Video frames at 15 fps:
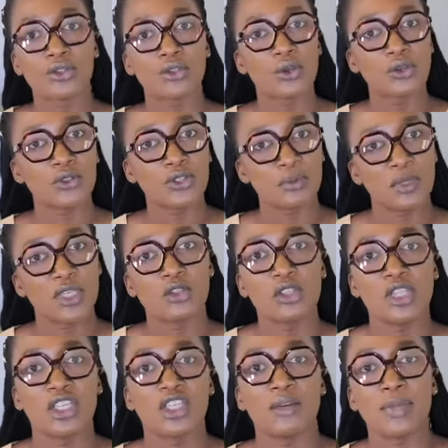So speak
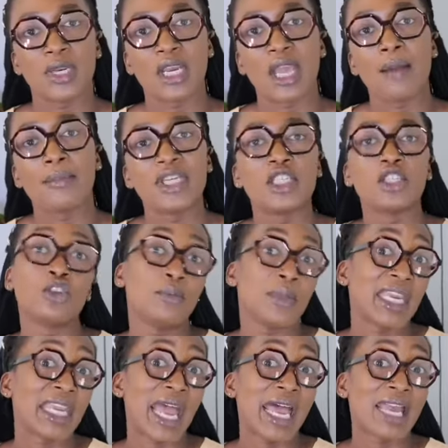to the shipping companies to
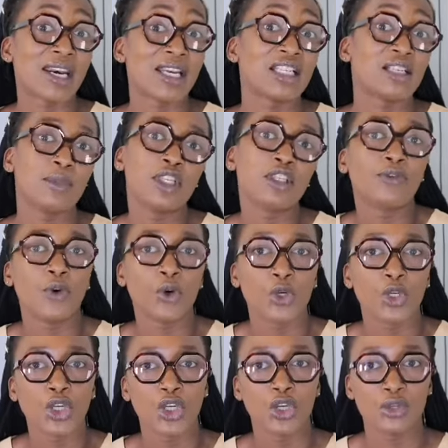make arrangements
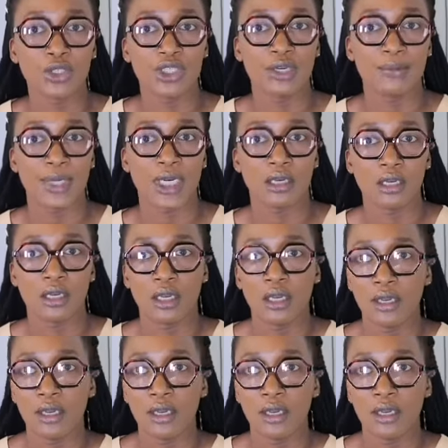for your shipping.